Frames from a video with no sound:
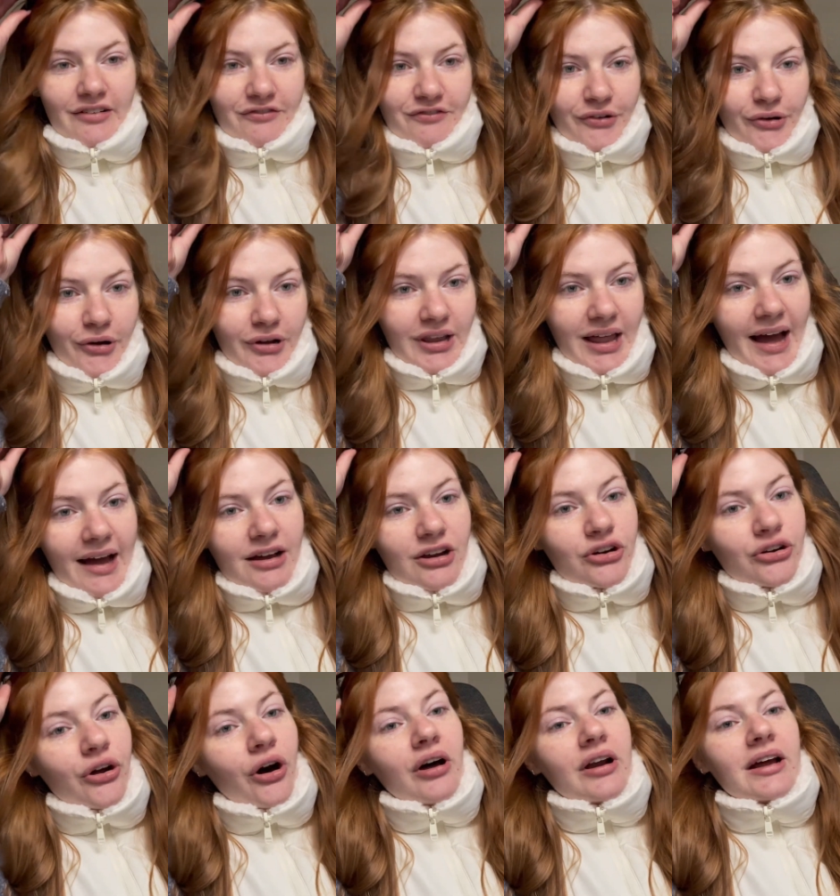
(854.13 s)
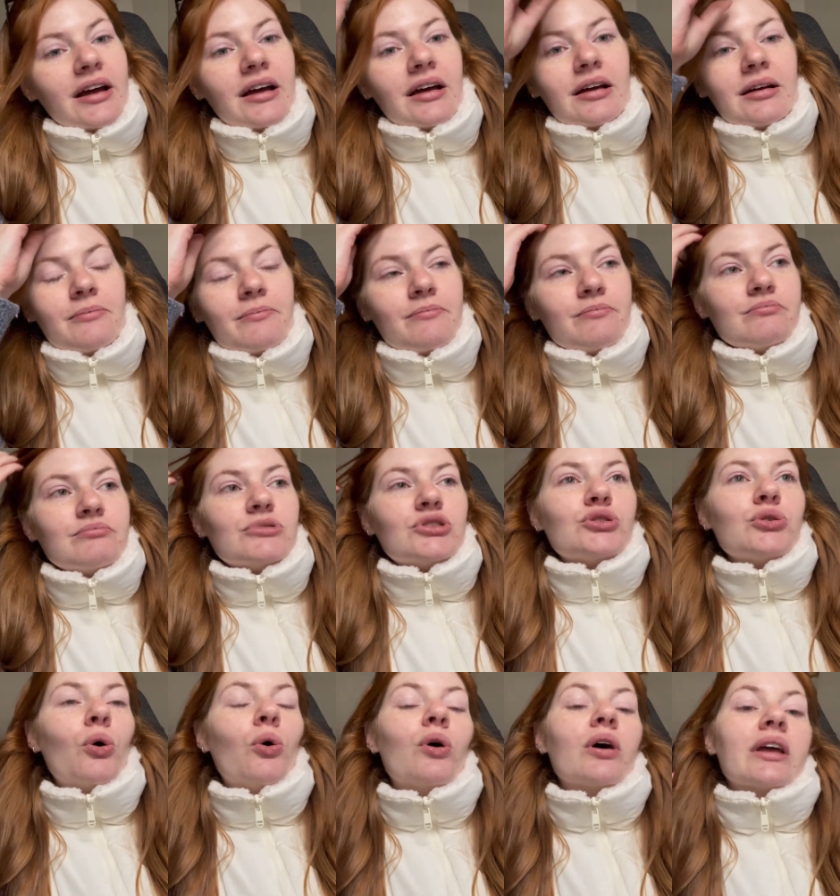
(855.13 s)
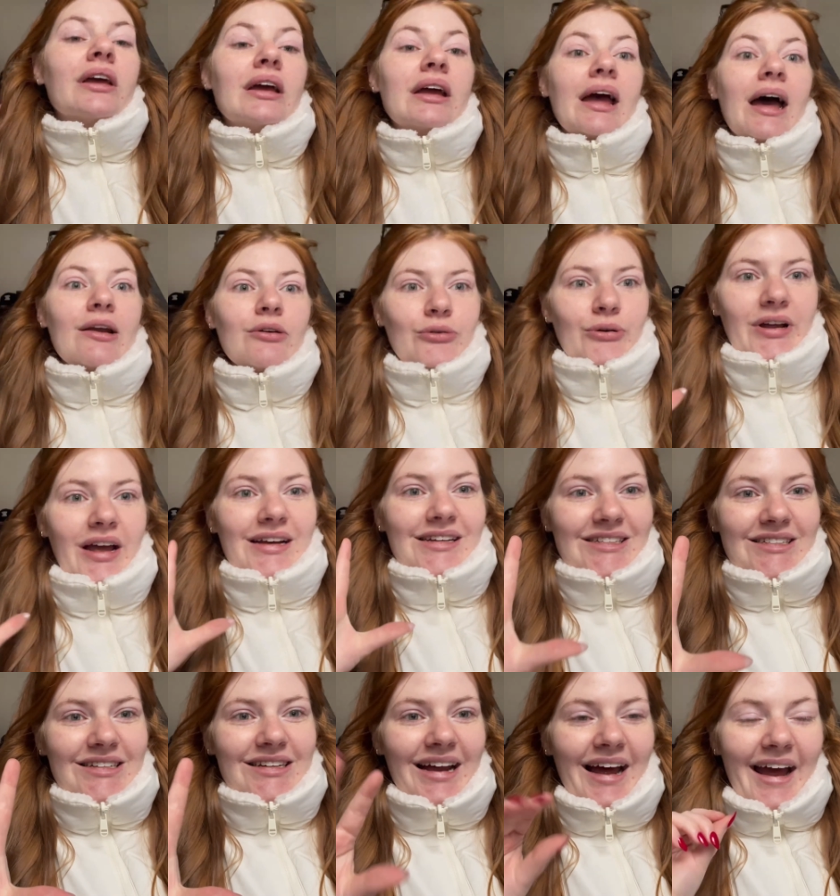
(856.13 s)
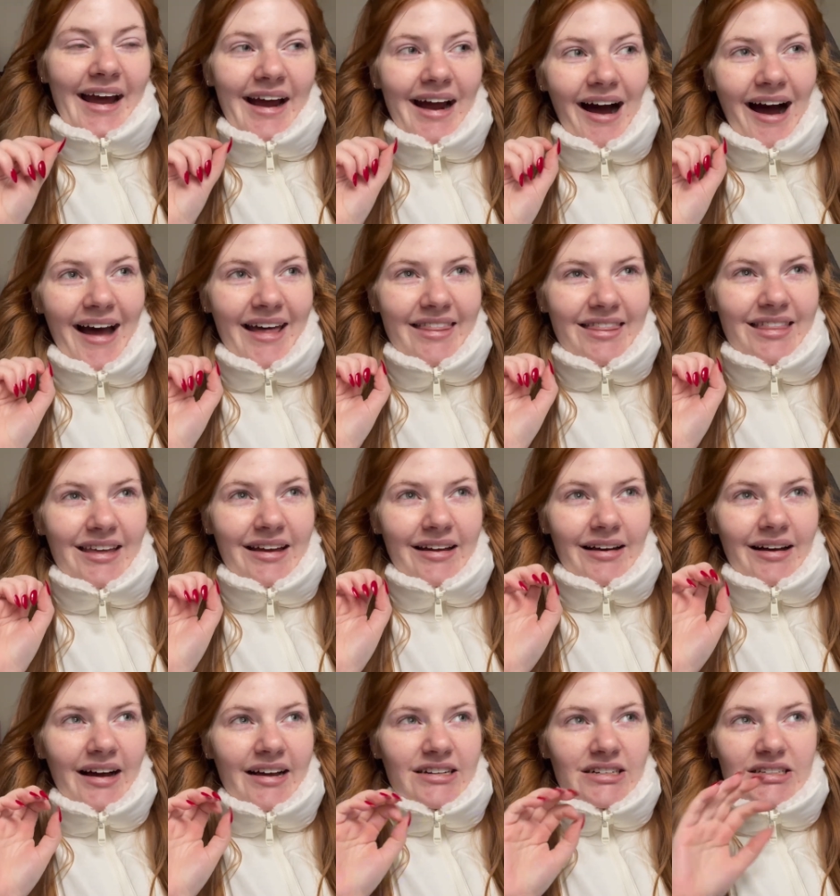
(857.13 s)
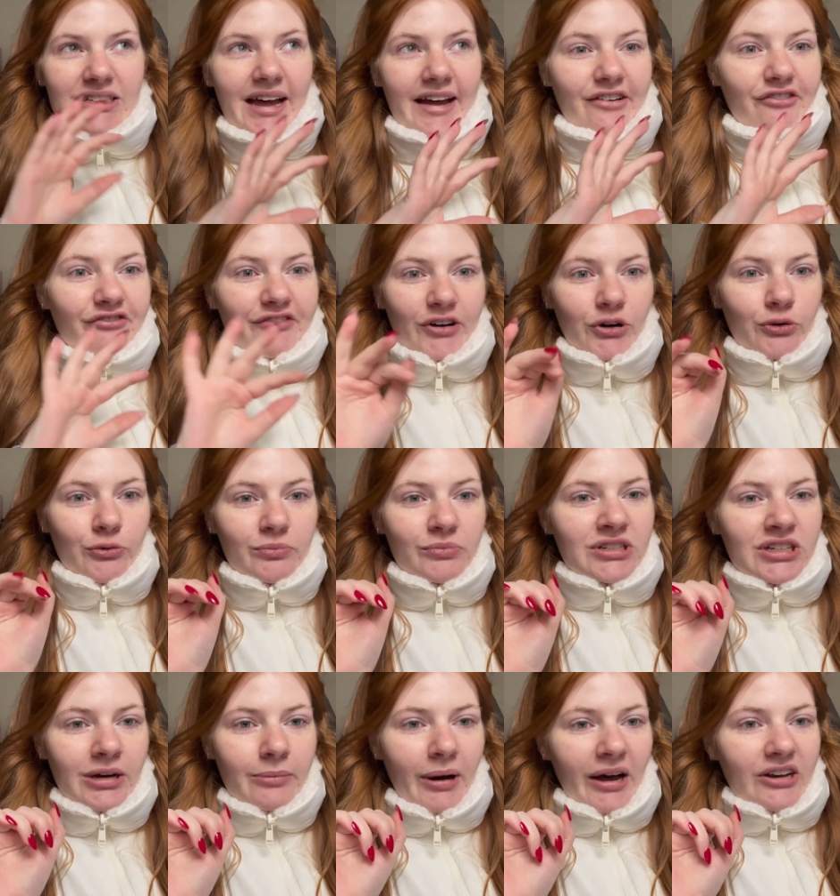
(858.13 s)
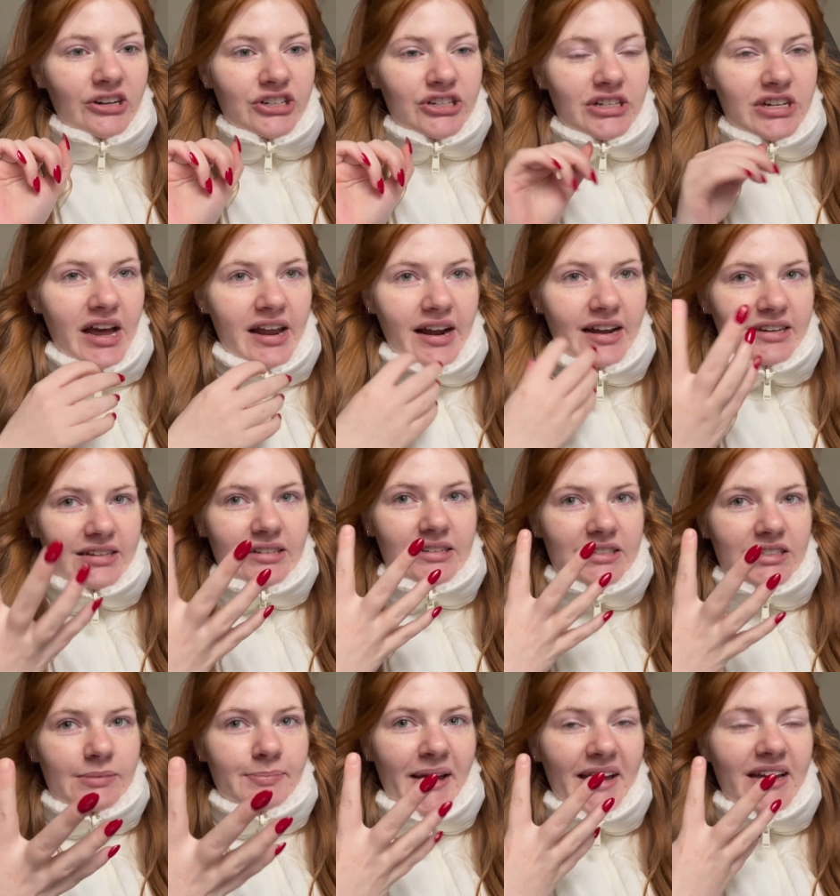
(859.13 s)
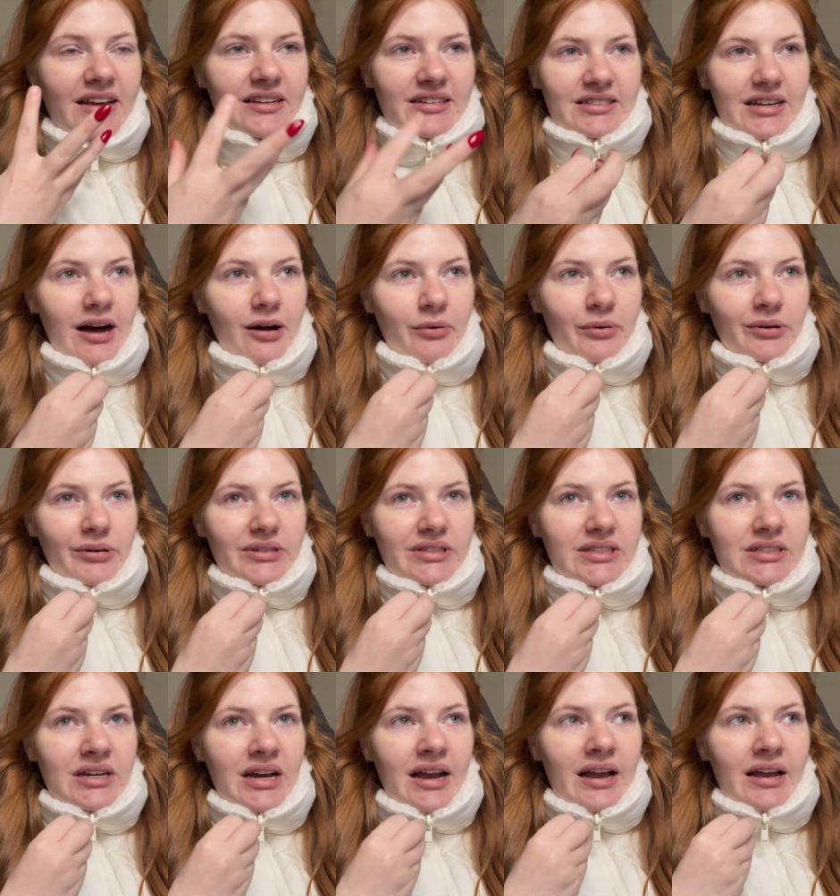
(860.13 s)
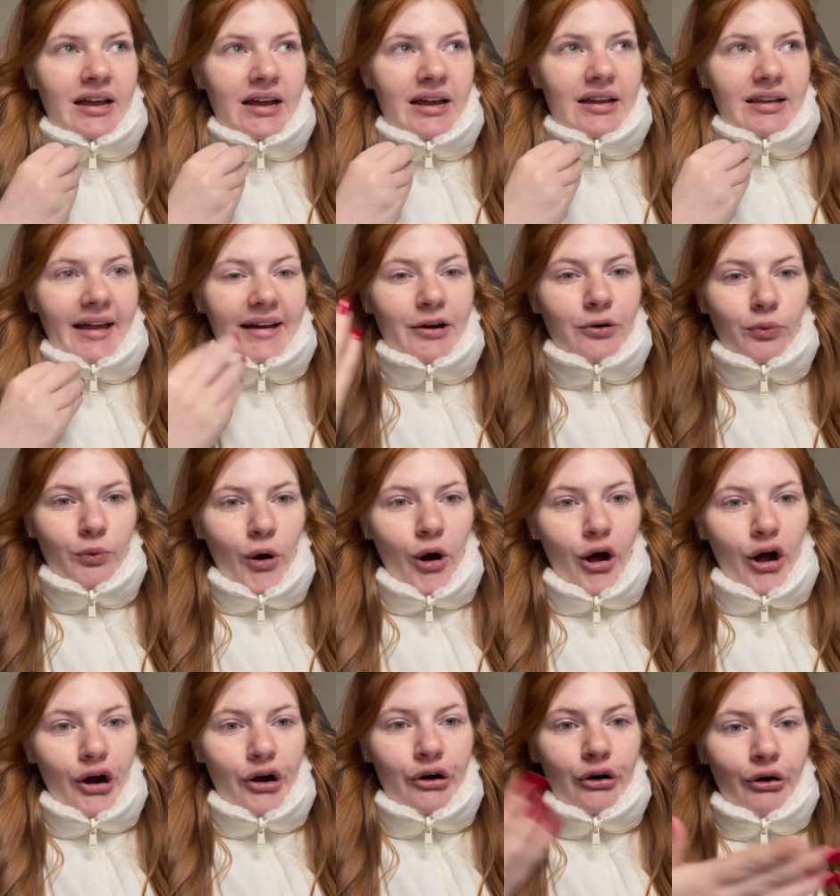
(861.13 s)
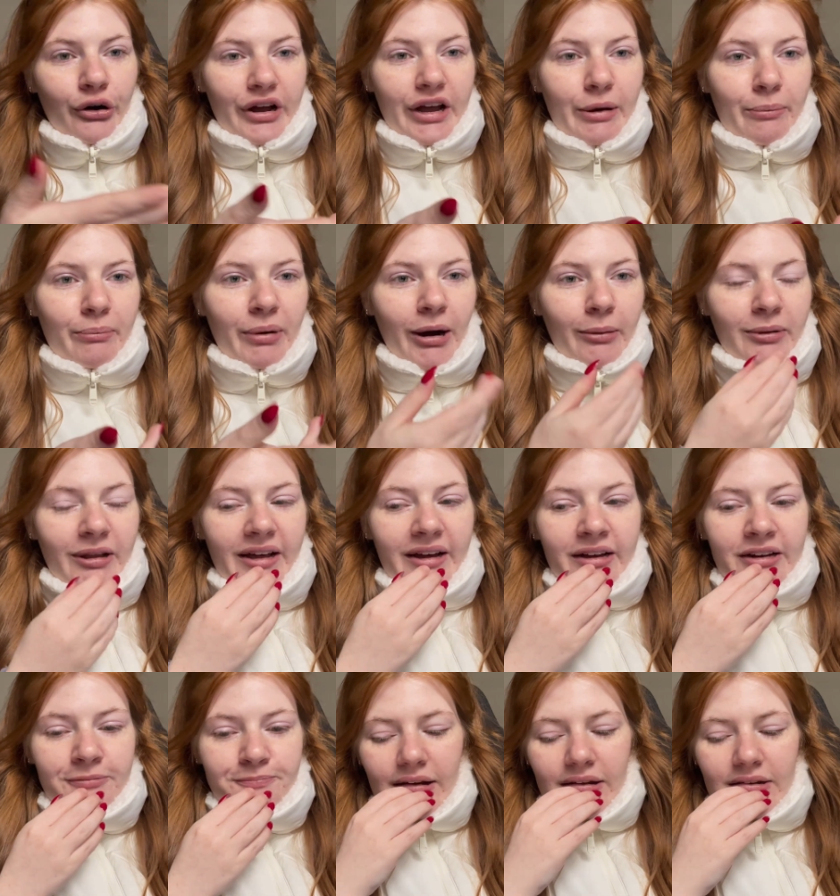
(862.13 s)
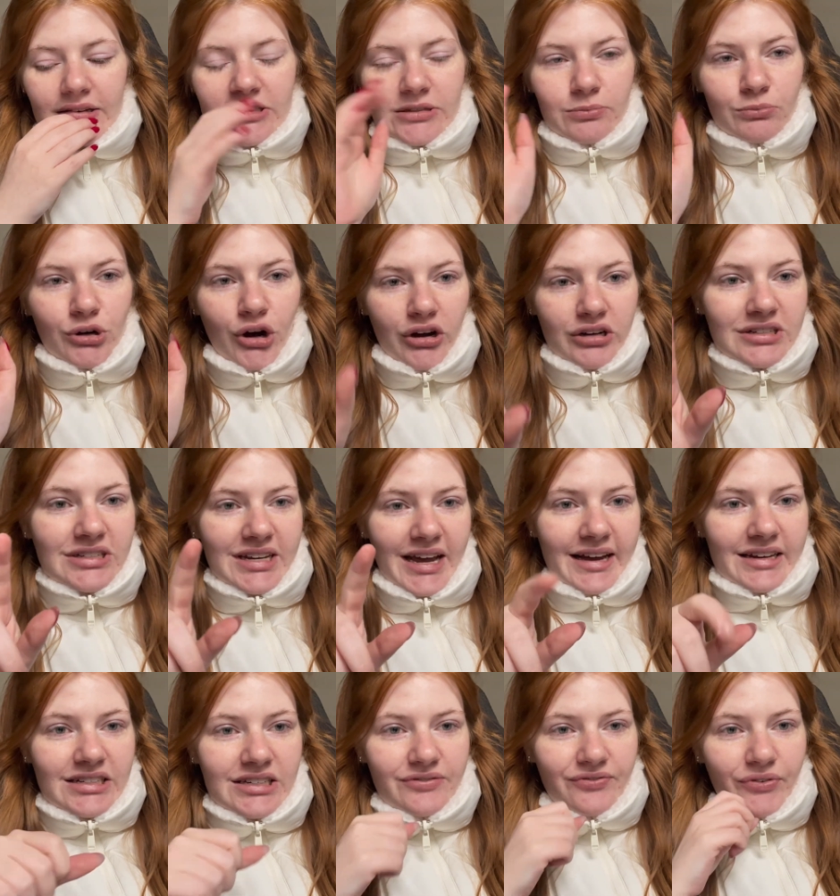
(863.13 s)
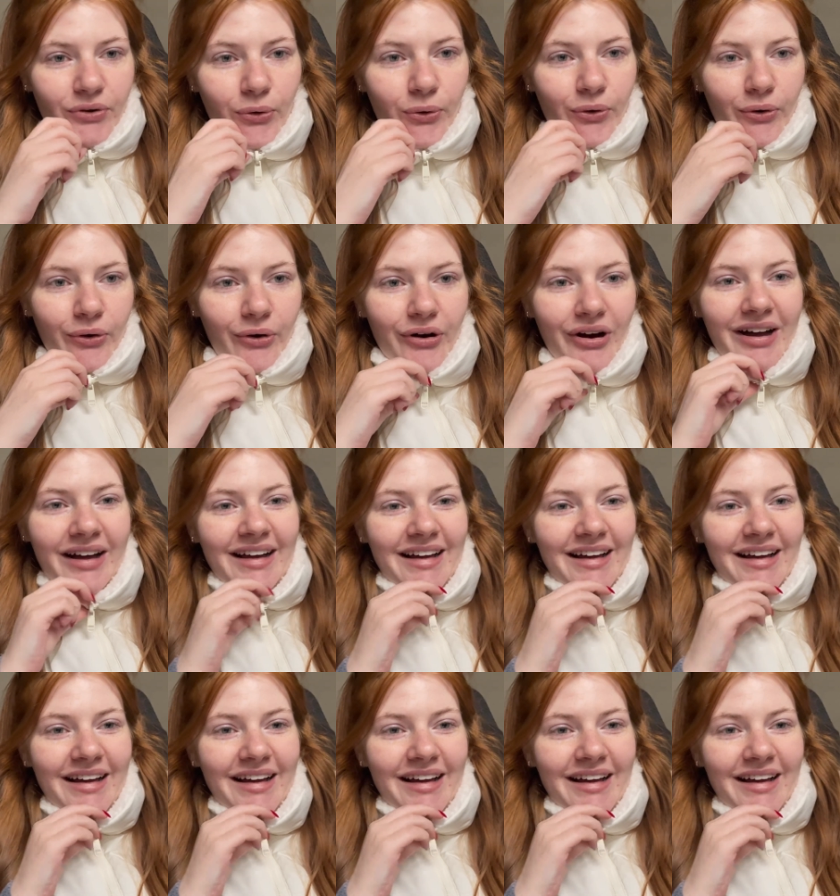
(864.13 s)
for like not talking at all yesterday. I think I just like filmed a bunch and I didn't speak because I was like at work or in public. Some context for